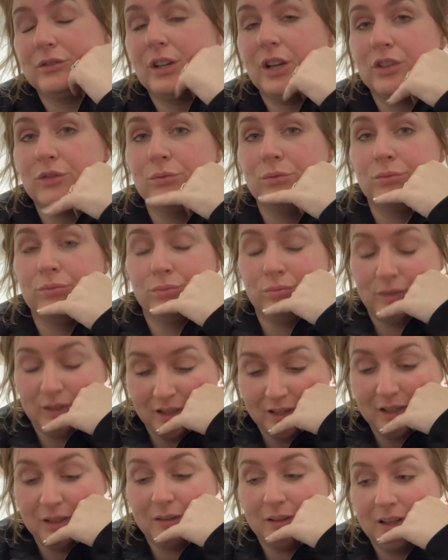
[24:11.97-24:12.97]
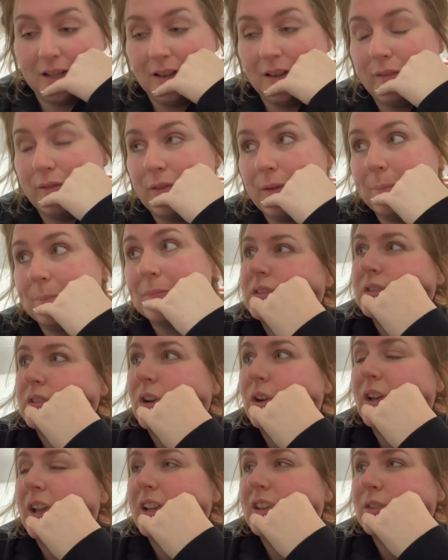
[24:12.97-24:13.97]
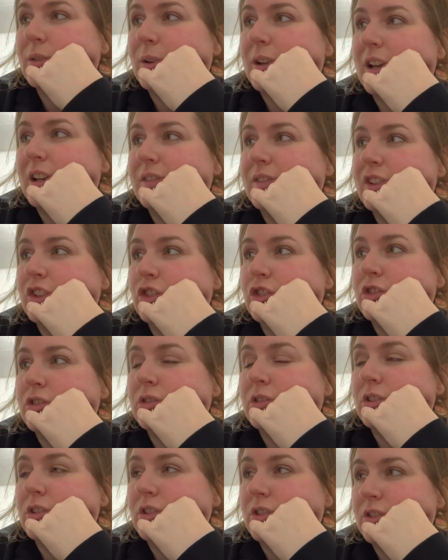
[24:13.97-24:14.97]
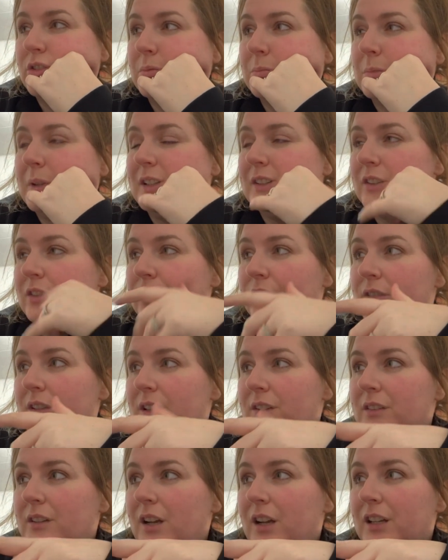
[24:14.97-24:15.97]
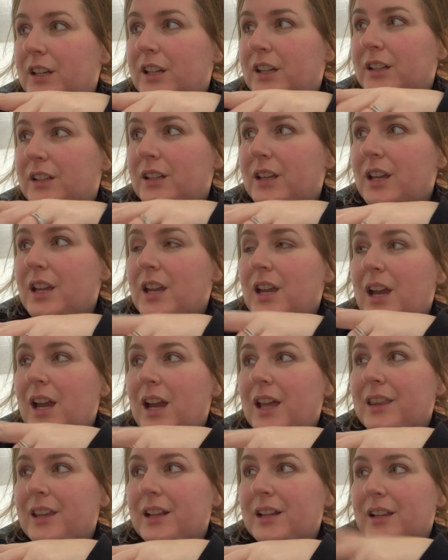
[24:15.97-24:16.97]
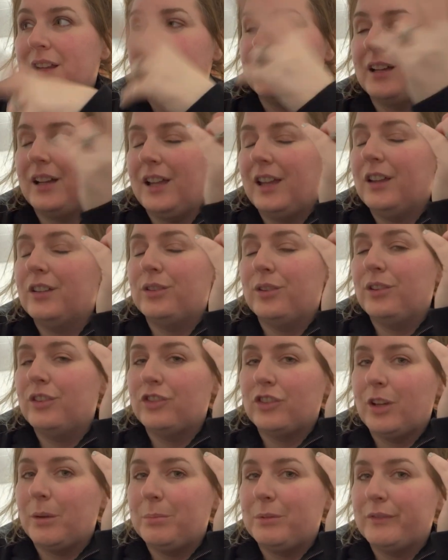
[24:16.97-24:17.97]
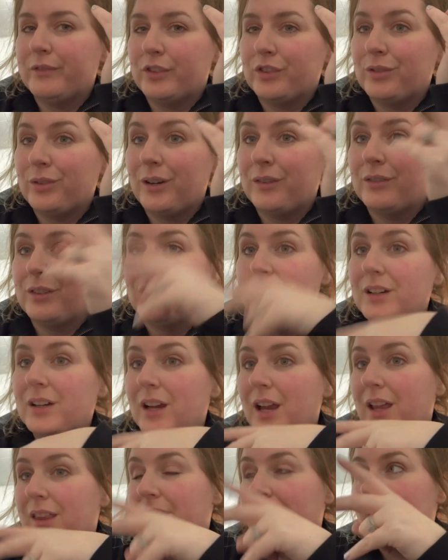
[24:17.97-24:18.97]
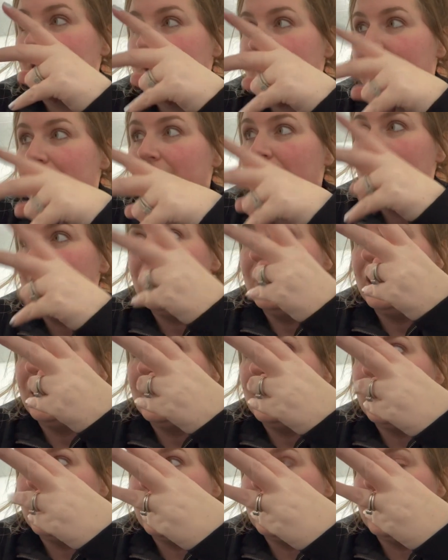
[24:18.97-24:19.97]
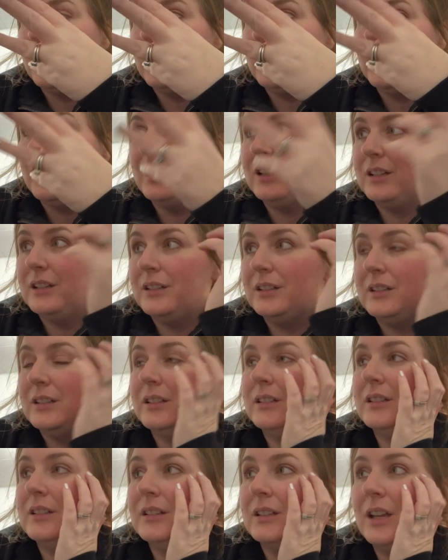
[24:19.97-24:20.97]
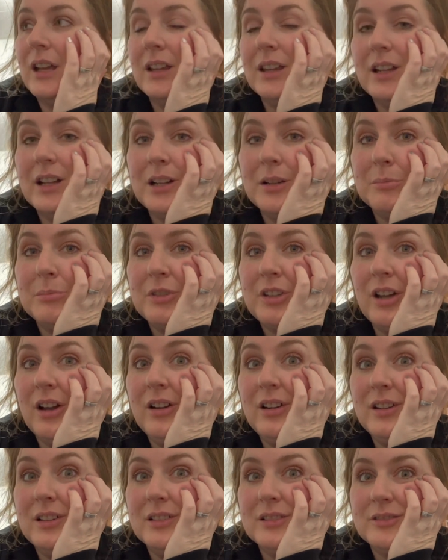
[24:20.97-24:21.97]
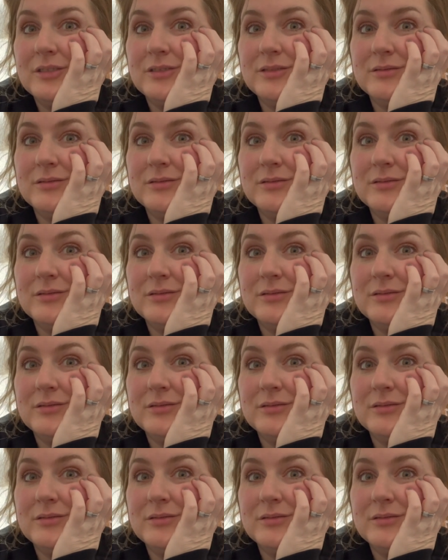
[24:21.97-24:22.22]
I really, really love them. Okay, so I got to finish my sister-in-law's stocking and then like I'll do the shopping for Trevor and then I'm done.